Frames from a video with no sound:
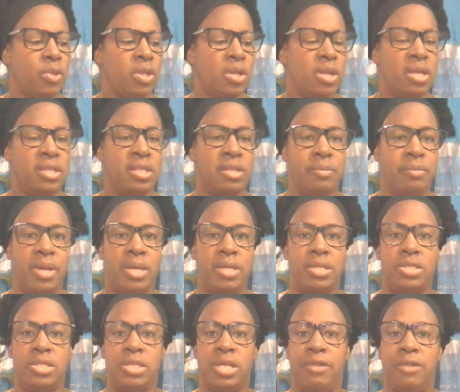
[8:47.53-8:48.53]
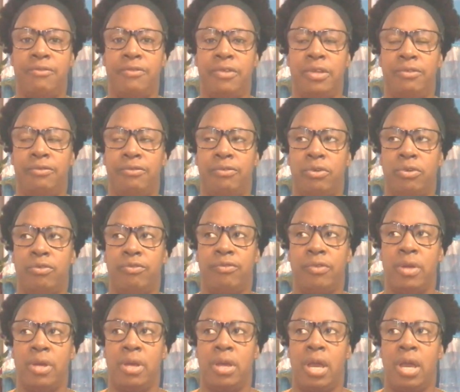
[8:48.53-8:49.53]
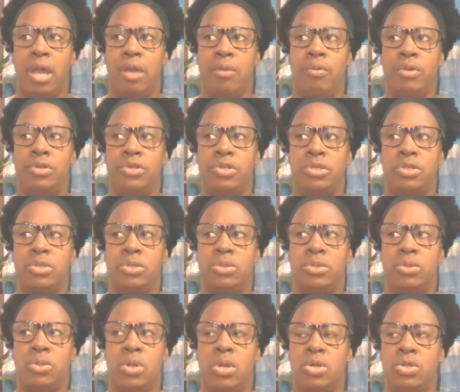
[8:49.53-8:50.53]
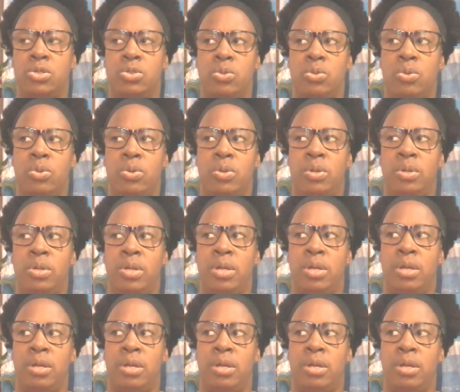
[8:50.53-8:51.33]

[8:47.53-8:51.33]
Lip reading: getting myself involved. I will just, so